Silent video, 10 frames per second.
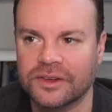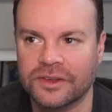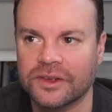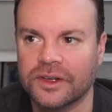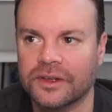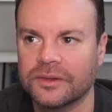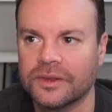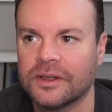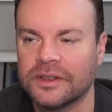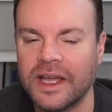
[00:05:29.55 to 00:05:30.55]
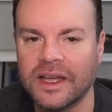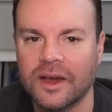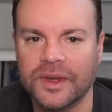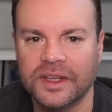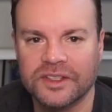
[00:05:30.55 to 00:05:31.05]
and they'll go,
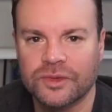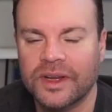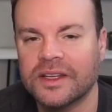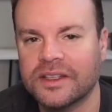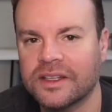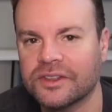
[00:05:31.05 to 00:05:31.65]
yeah, we got this great idea.